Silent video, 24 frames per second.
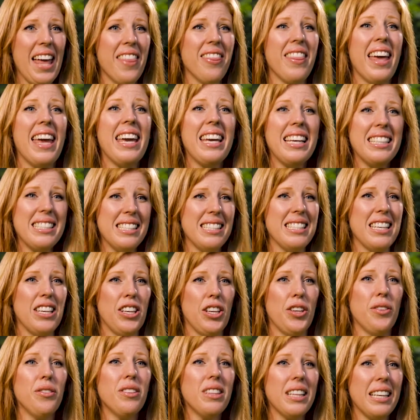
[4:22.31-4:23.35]
and they can see
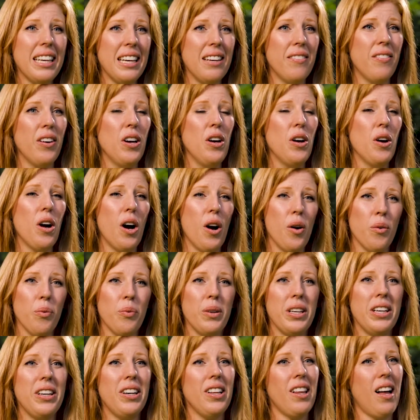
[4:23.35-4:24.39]
you live a
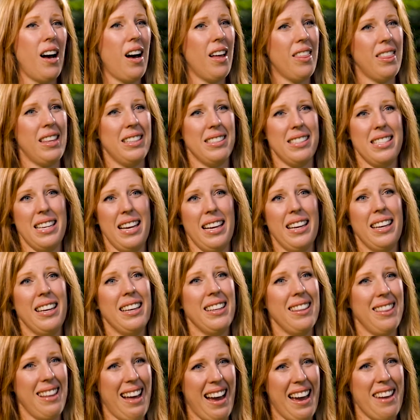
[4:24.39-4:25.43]
real, authentic
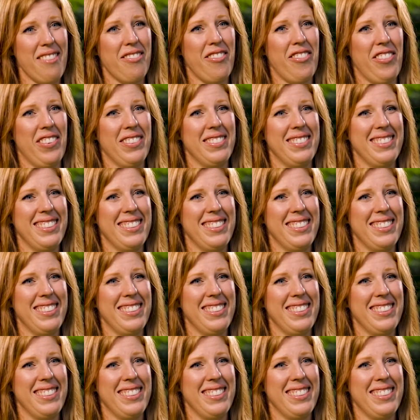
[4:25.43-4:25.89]
life.